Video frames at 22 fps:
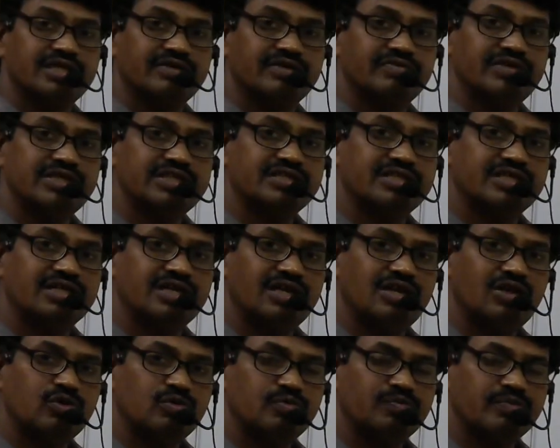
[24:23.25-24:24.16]
with
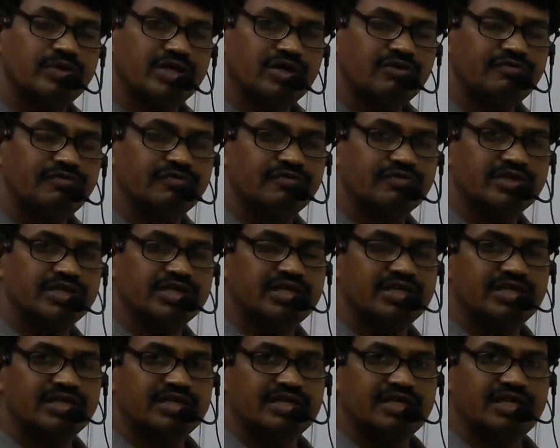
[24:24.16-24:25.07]
lone pair of
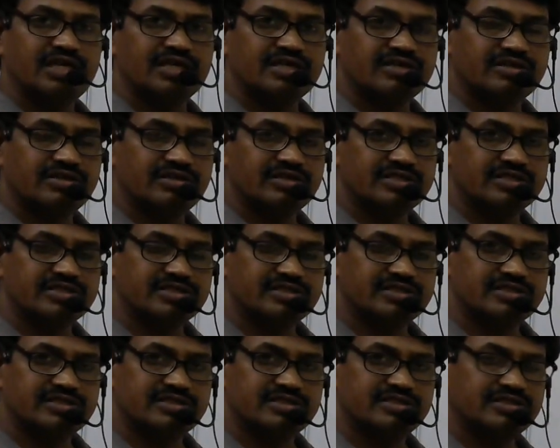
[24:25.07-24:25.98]

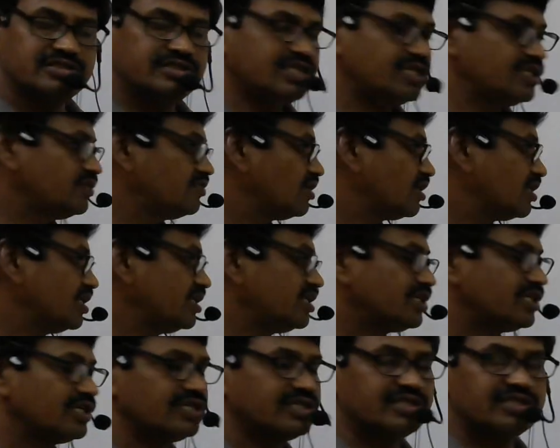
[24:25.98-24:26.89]
electrons, then you will
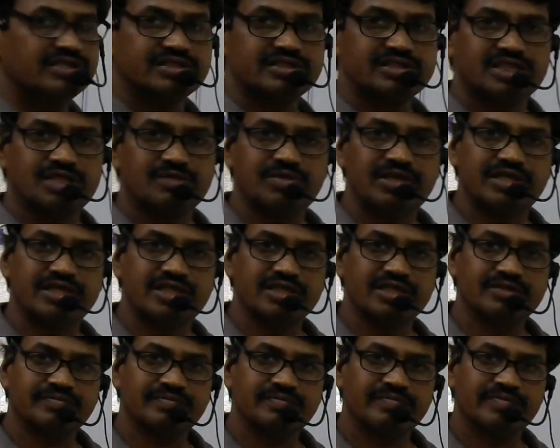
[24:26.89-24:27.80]
get stability.
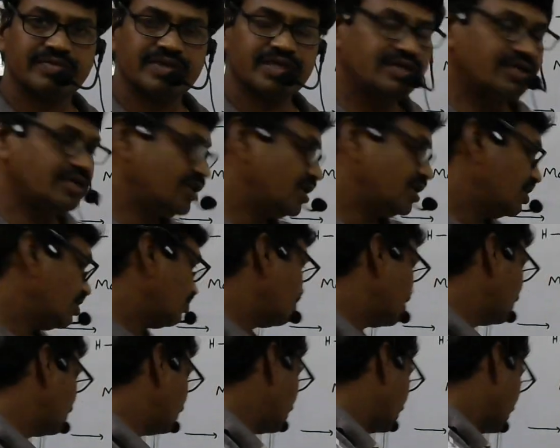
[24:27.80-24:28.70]

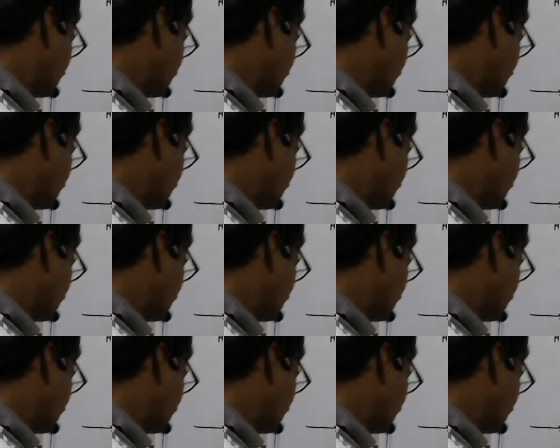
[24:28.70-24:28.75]
One more